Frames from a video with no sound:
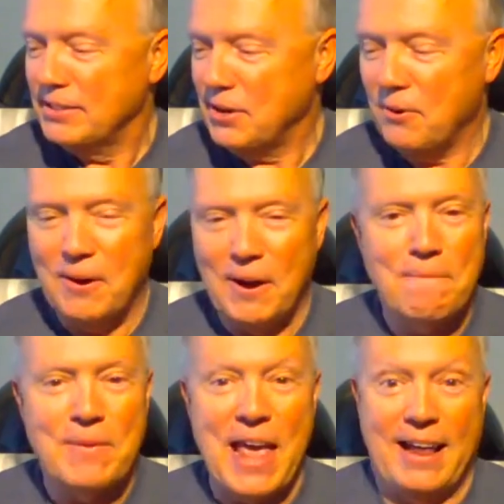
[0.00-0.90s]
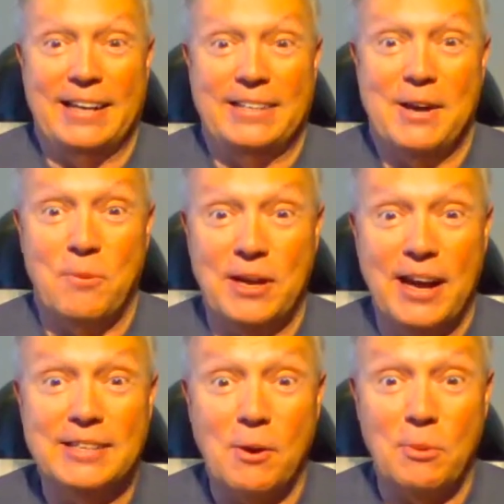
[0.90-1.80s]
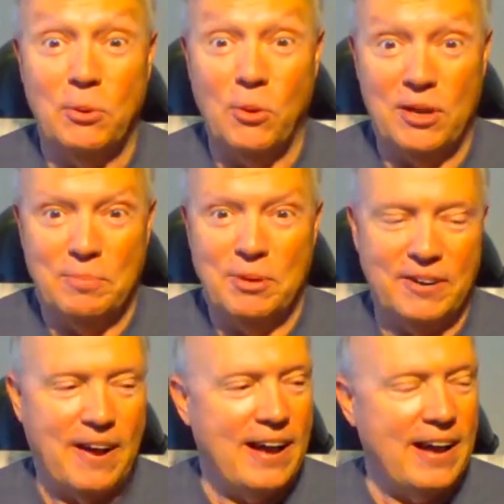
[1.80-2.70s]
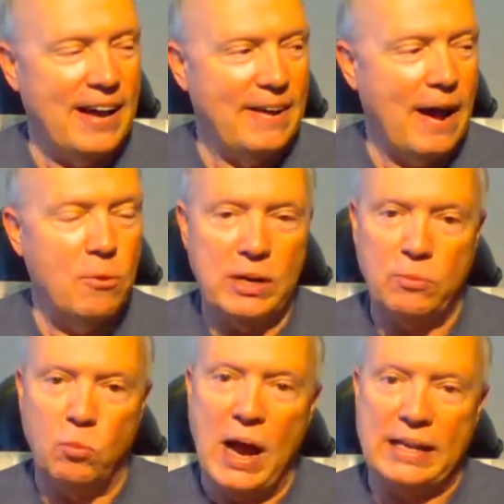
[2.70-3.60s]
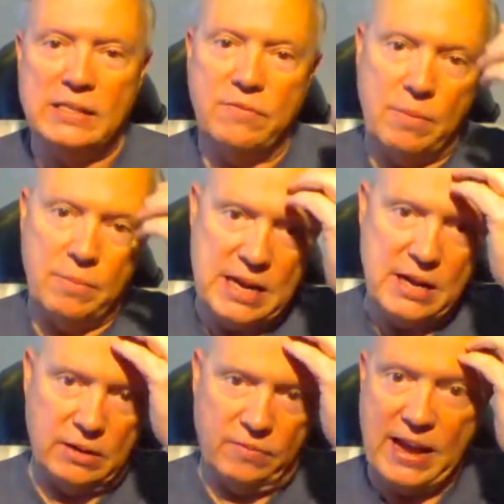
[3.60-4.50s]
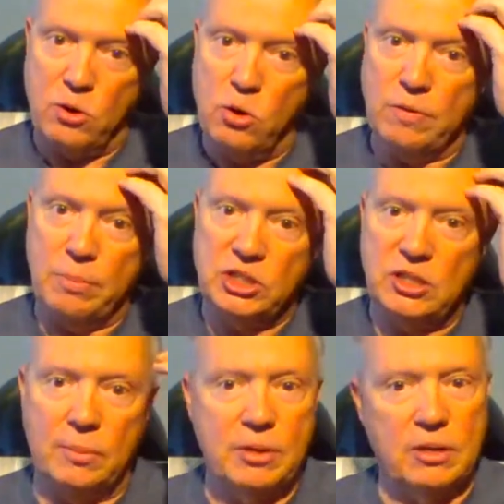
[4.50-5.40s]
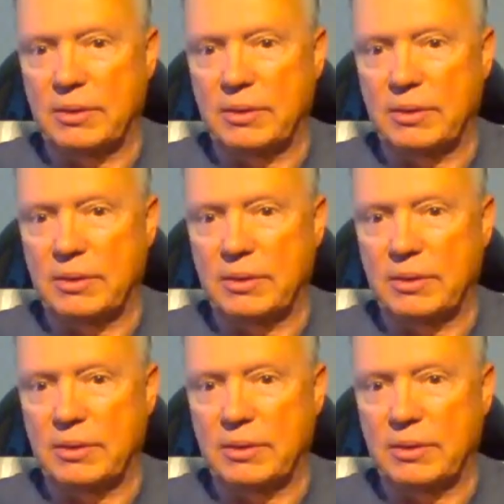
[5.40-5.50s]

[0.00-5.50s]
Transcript: So yeah, that's how we roll up here. Out west from here, Vancouver, British Columbia.